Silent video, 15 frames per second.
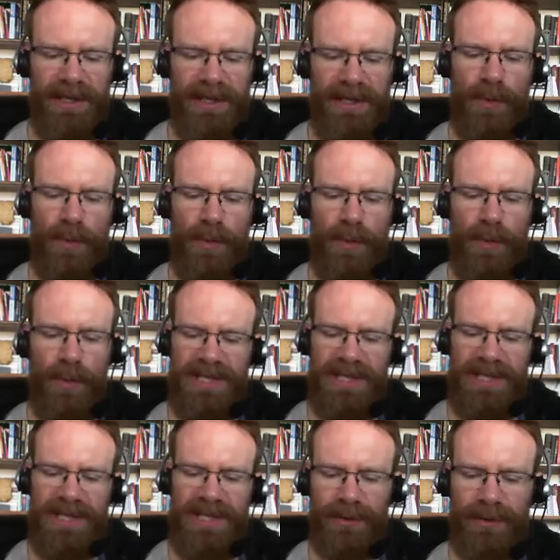which is
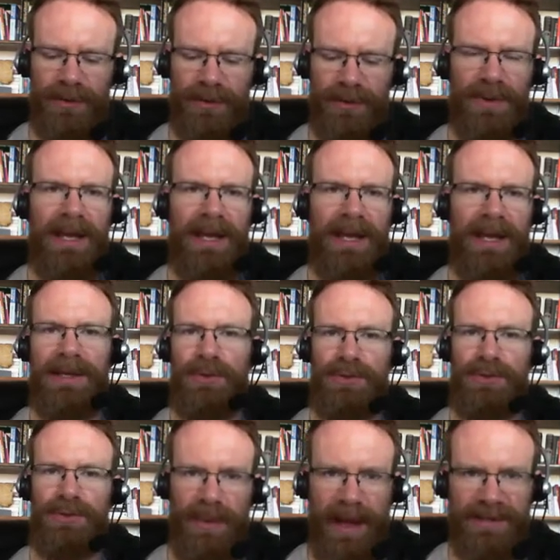titled He Who
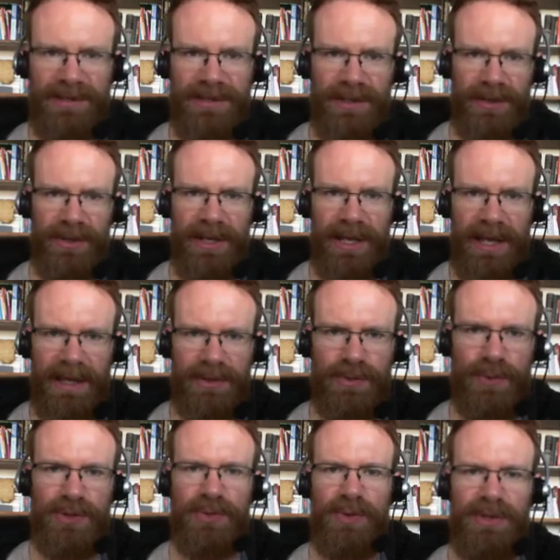Surpasses Other Kings, which
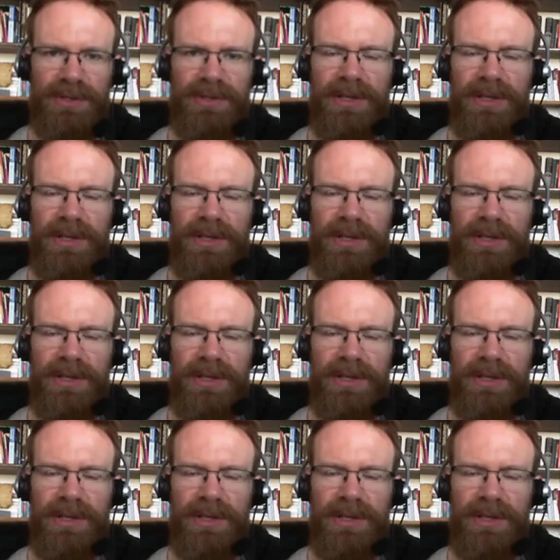was the,